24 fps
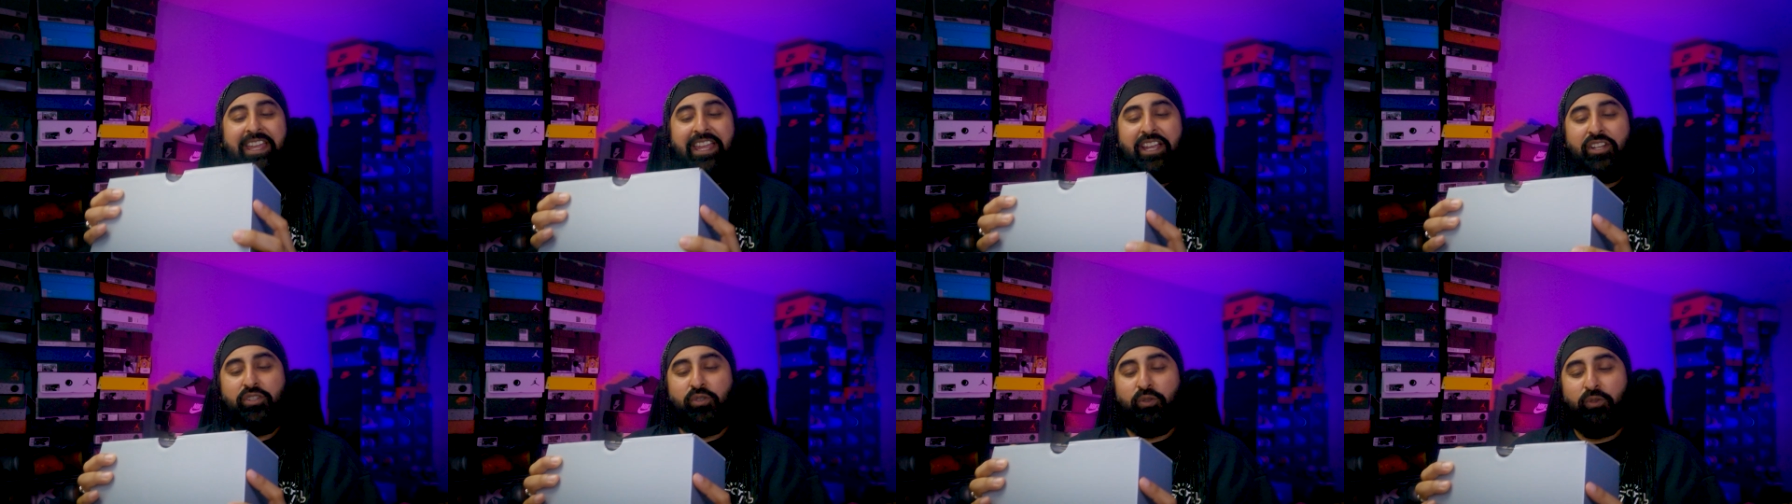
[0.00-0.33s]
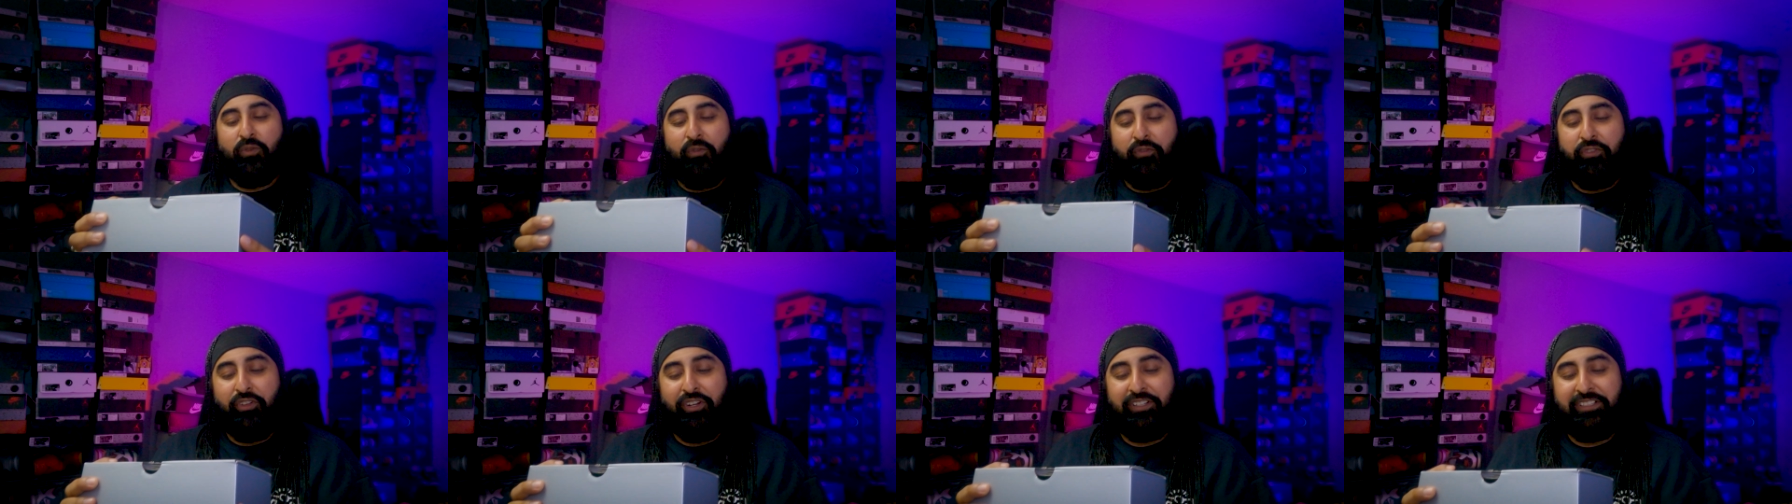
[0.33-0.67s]
Air
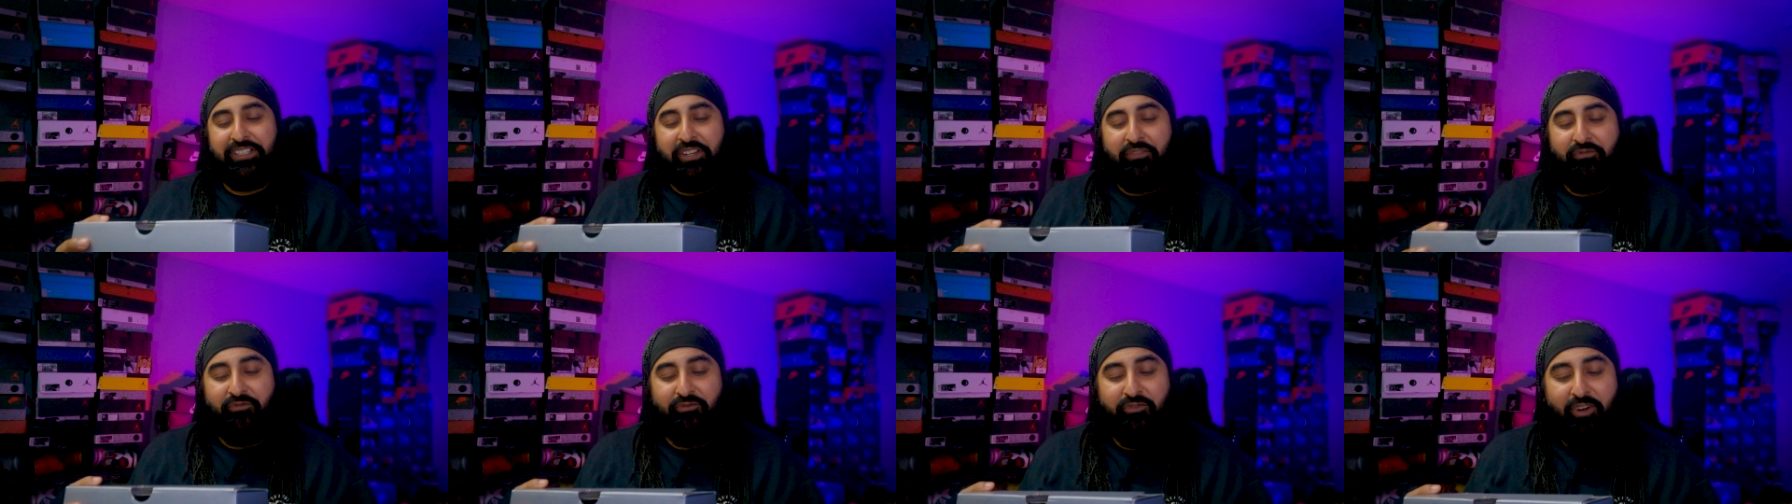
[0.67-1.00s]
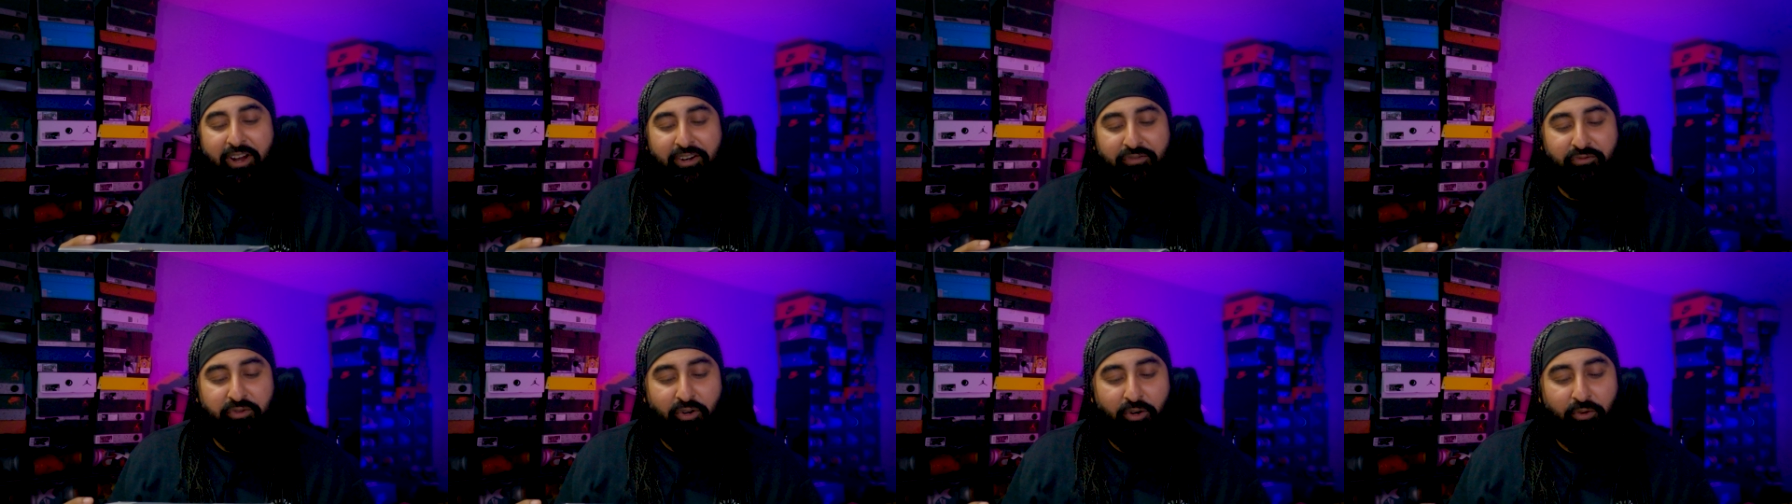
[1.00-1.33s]
Jordan 13
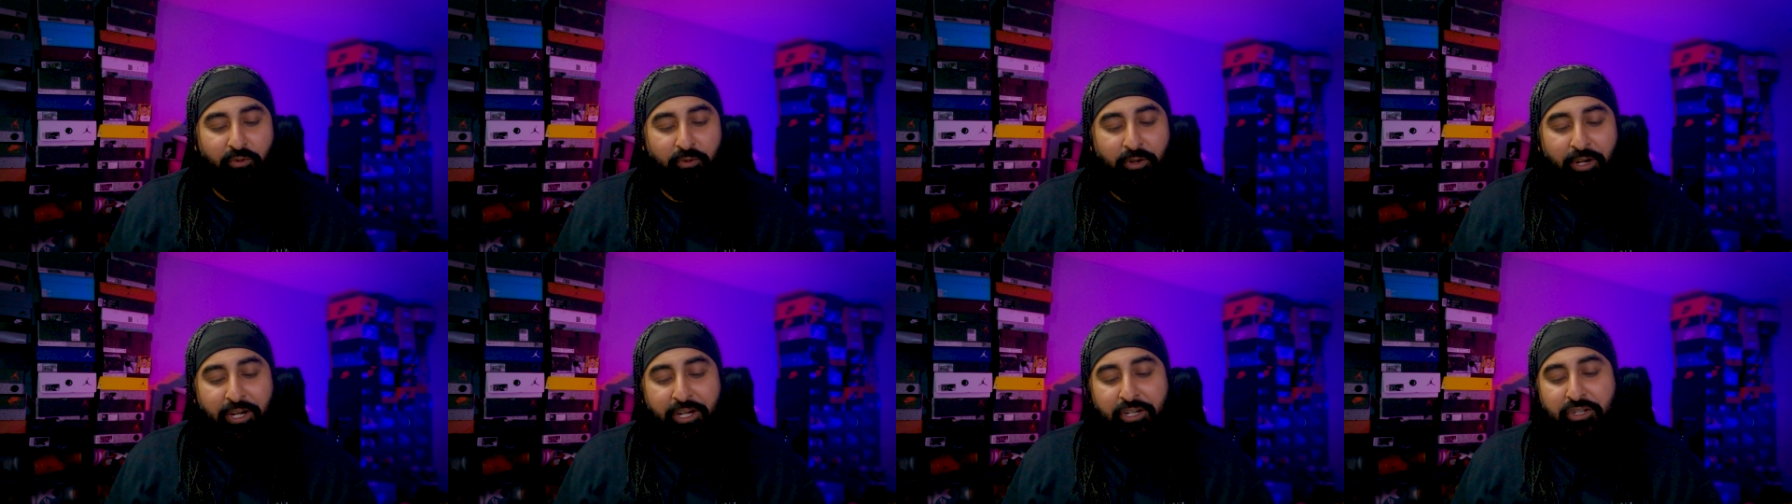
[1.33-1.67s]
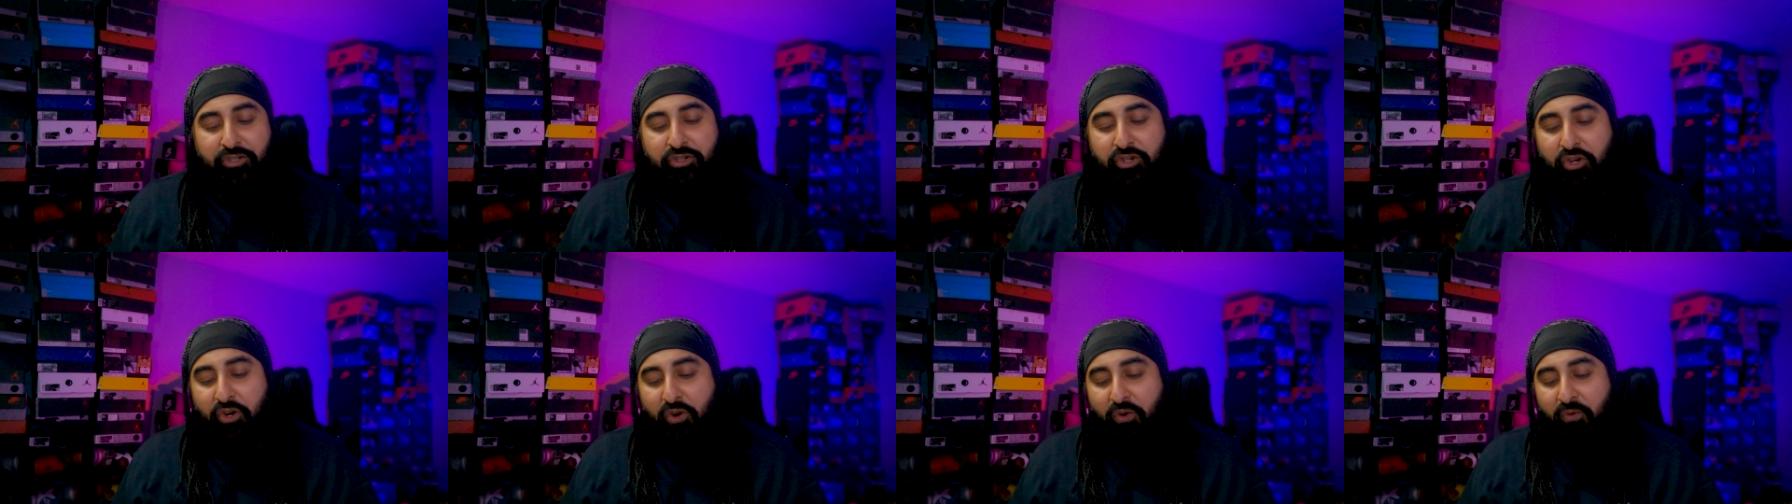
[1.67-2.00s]
Retro,
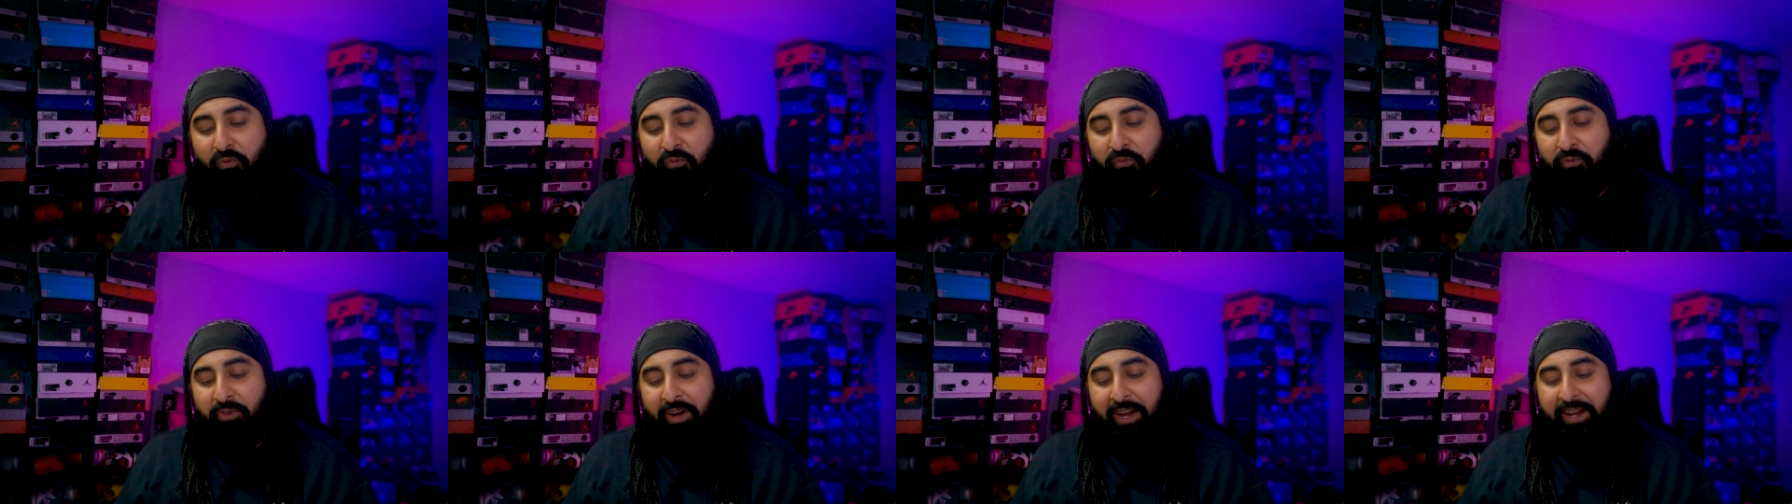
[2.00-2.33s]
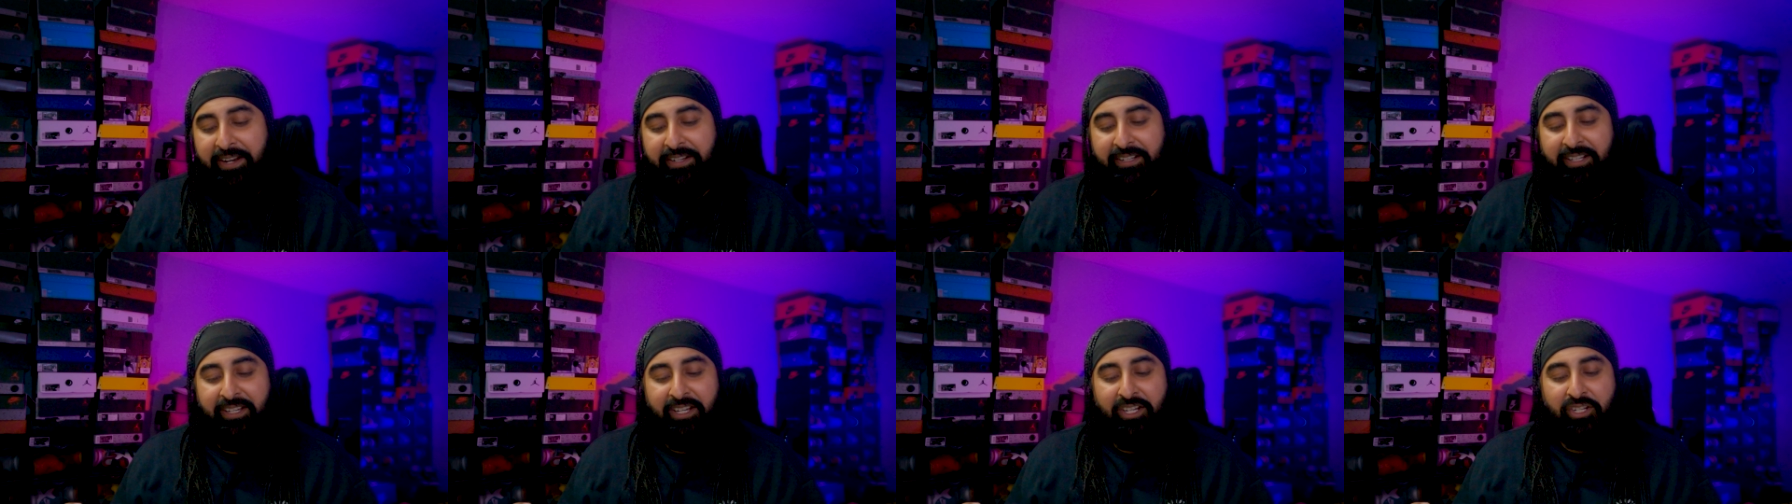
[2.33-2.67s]
Dune
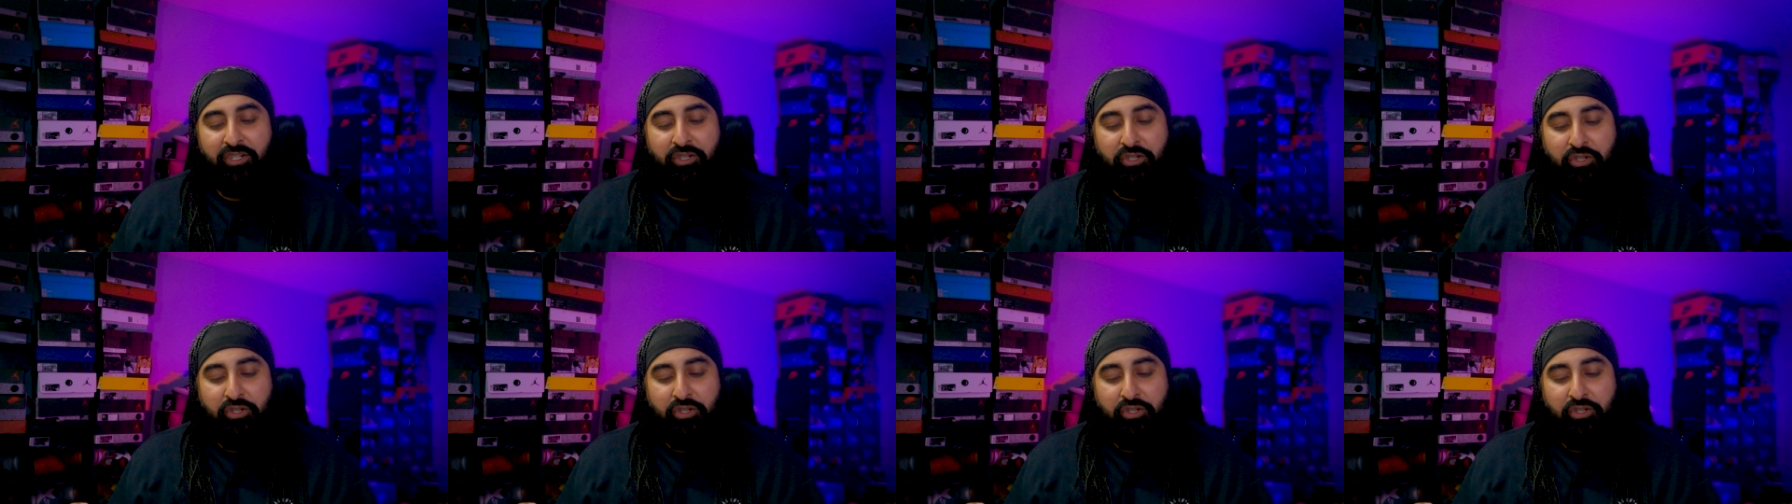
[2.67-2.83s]
Red,